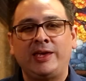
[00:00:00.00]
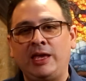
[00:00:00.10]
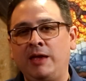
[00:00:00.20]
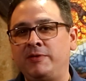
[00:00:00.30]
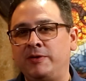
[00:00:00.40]

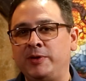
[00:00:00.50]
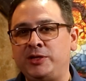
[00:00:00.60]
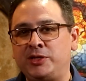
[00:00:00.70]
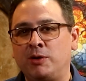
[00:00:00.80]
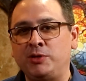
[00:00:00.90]
even if we
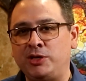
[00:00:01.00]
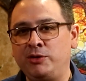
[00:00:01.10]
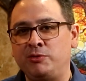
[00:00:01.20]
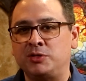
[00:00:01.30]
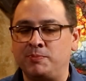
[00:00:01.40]
don't
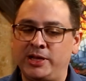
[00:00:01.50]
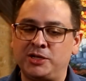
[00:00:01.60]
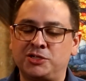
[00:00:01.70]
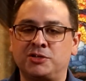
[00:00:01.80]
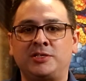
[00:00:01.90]
use
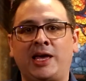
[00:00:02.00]
miniatures